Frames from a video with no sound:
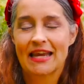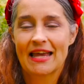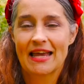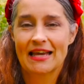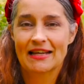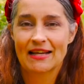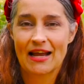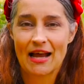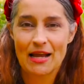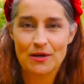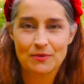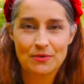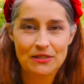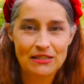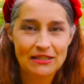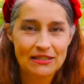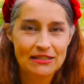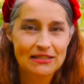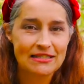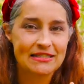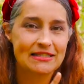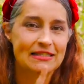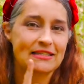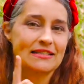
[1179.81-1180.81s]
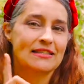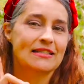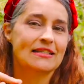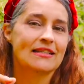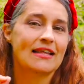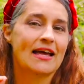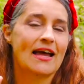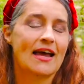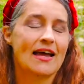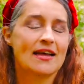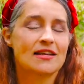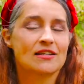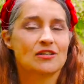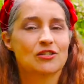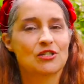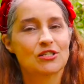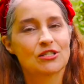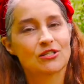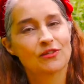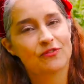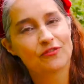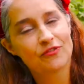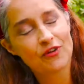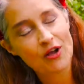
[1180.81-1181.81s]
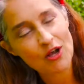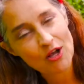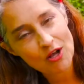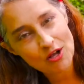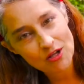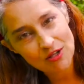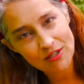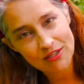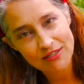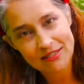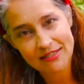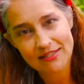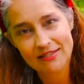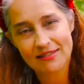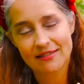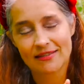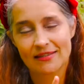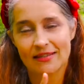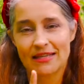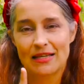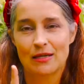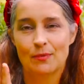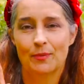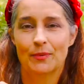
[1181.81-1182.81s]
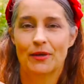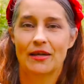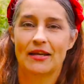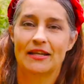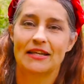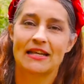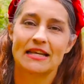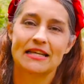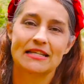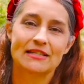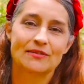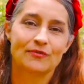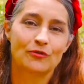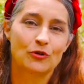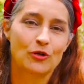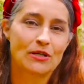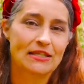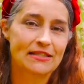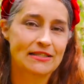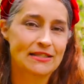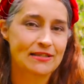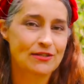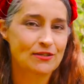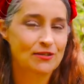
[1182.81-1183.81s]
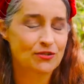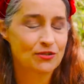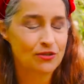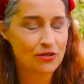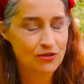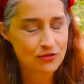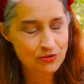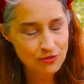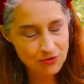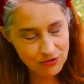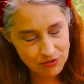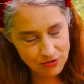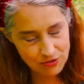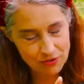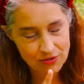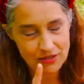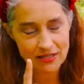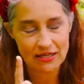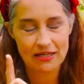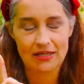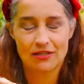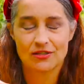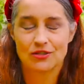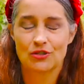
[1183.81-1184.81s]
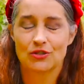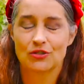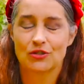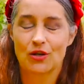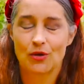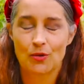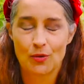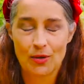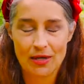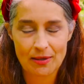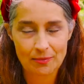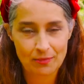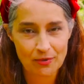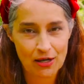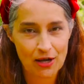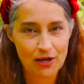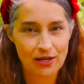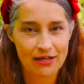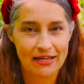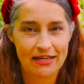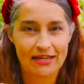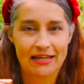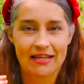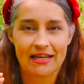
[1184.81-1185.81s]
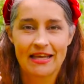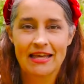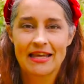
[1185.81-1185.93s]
And I would listen to that and just fall asleep. And his voice is so soothing and so hypnotic